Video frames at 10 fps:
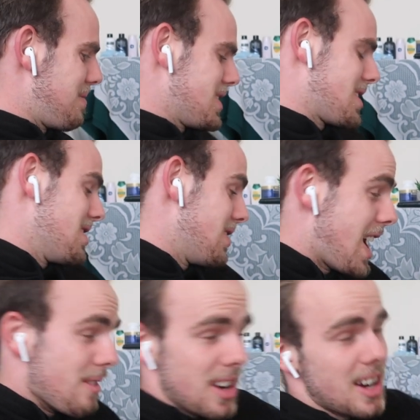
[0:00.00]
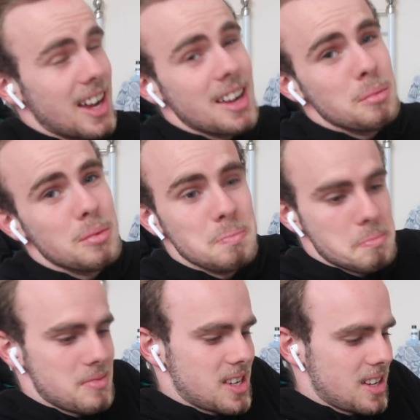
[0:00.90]
I'm just gonna do it every day, and
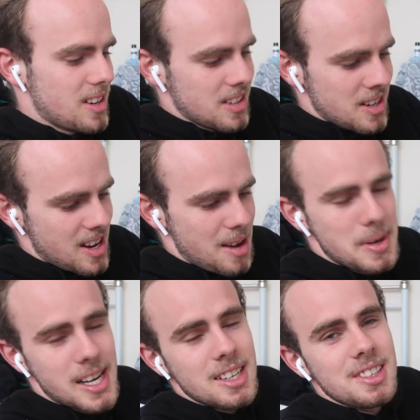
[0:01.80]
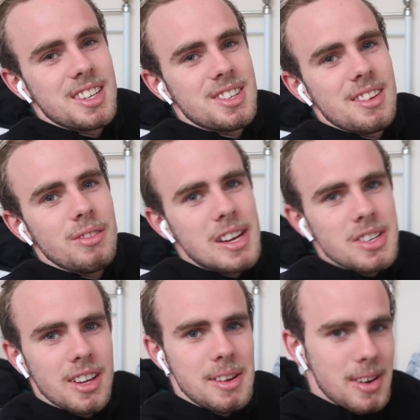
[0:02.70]
I don't know, I'll make a decision
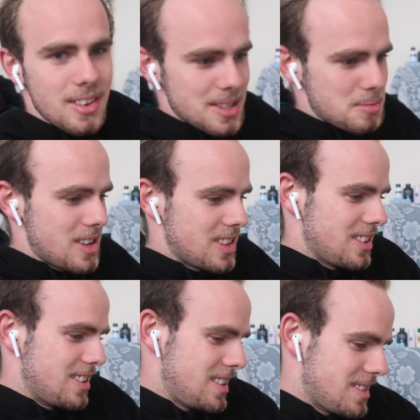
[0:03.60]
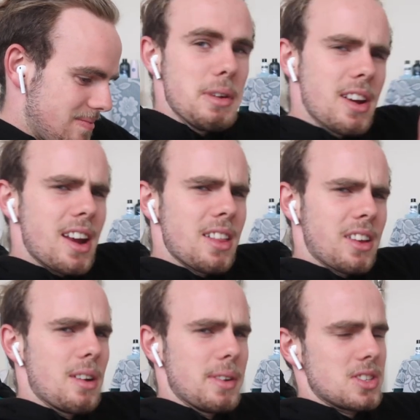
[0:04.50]
eventually whether it's worth it or not. Let me know down in
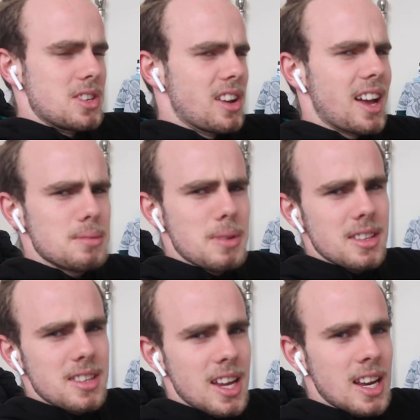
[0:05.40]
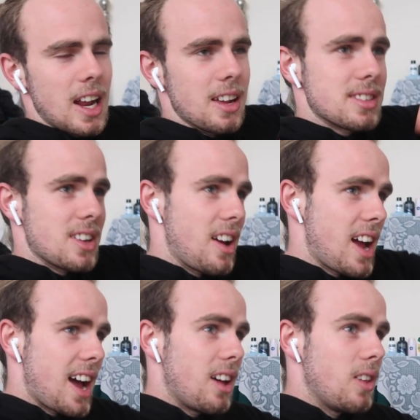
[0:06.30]
the comments, do you guys meditate? If so,
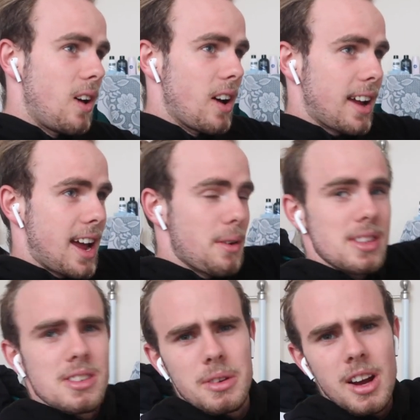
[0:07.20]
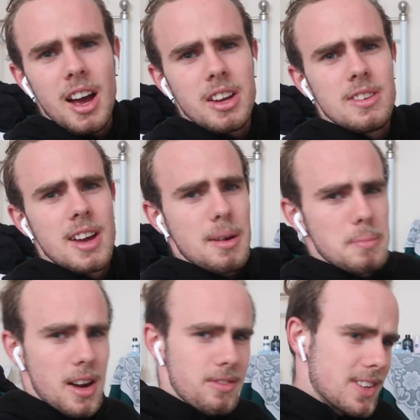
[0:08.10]
how long, how into it are you? How
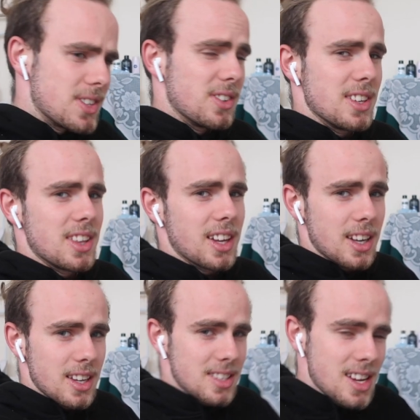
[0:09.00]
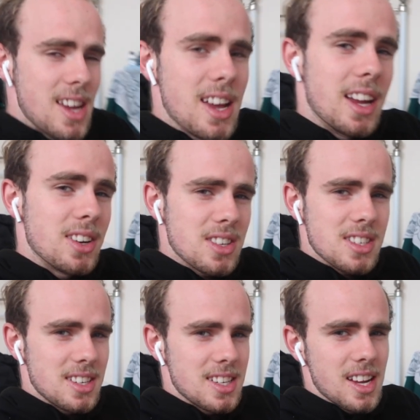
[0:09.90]
beneficial do you think it is?
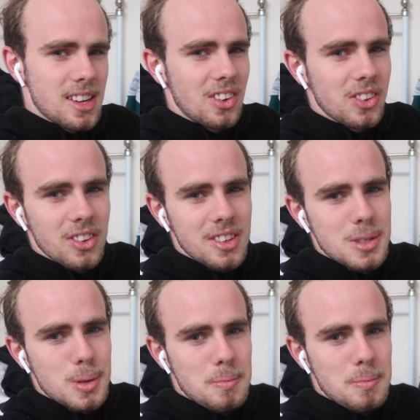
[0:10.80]
Interested to hear your thoughts.